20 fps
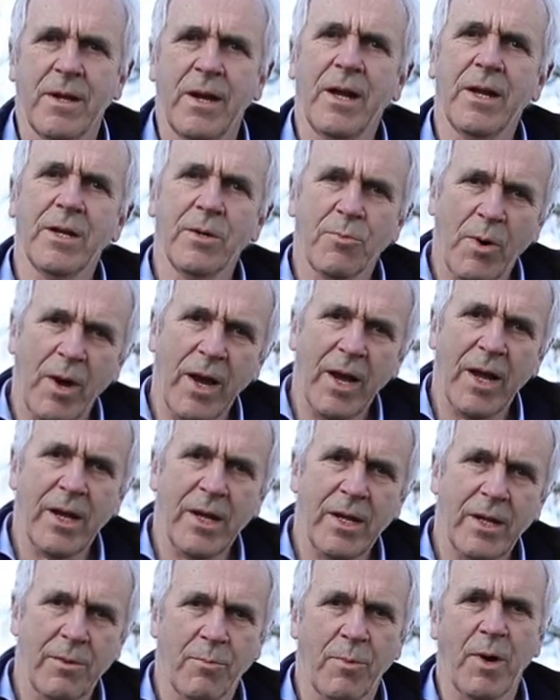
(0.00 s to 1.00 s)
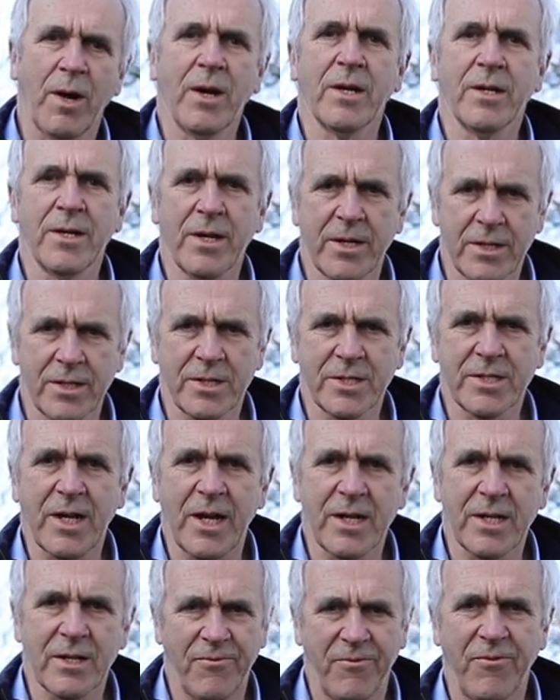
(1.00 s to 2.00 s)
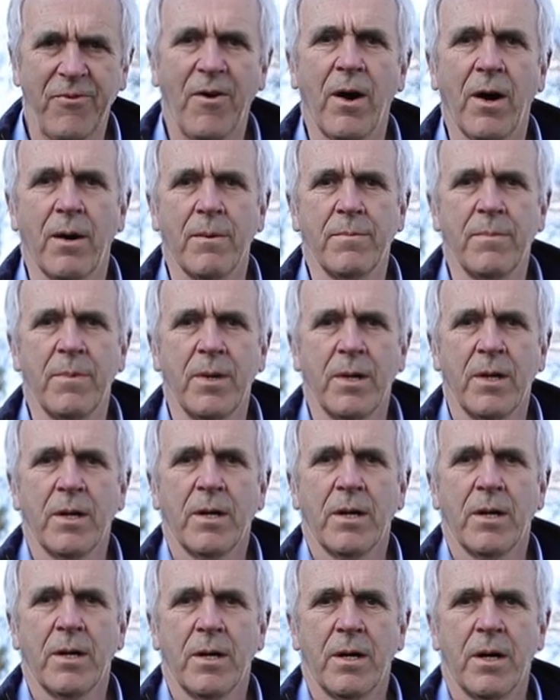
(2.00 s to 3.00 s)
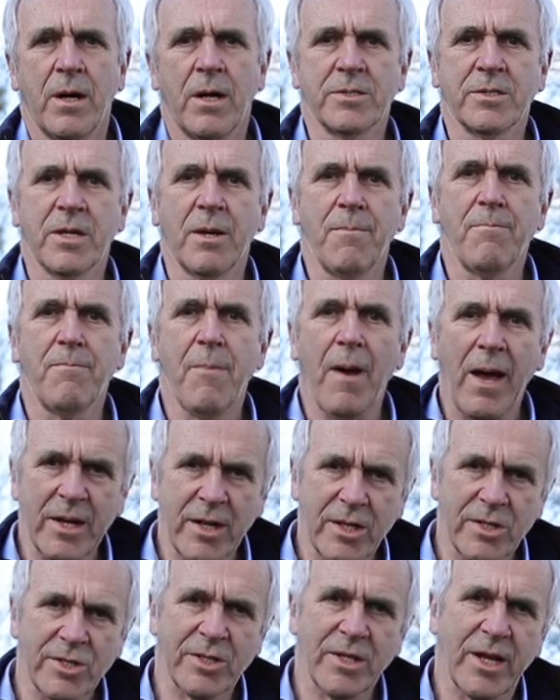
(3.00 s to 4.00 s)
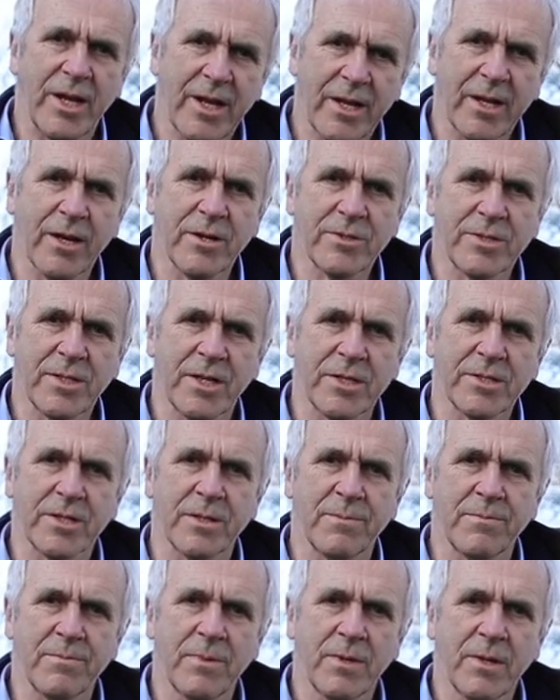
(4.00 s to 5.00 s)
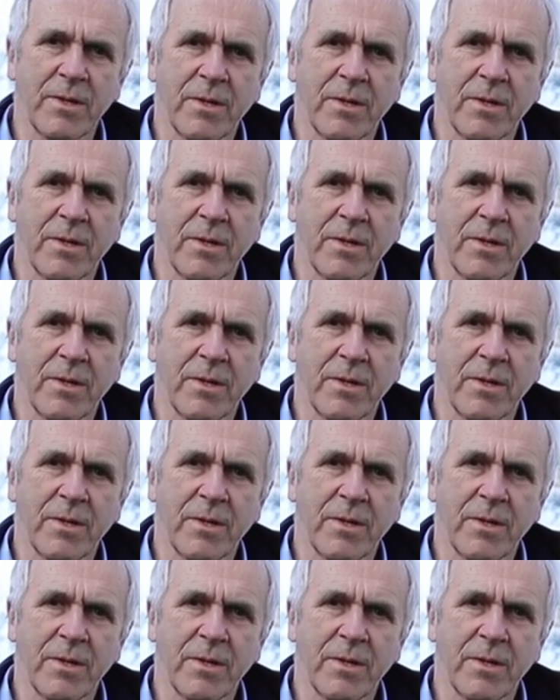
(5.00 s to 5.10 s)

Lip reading: In a way, one can understand a farm as a managed ecosystem,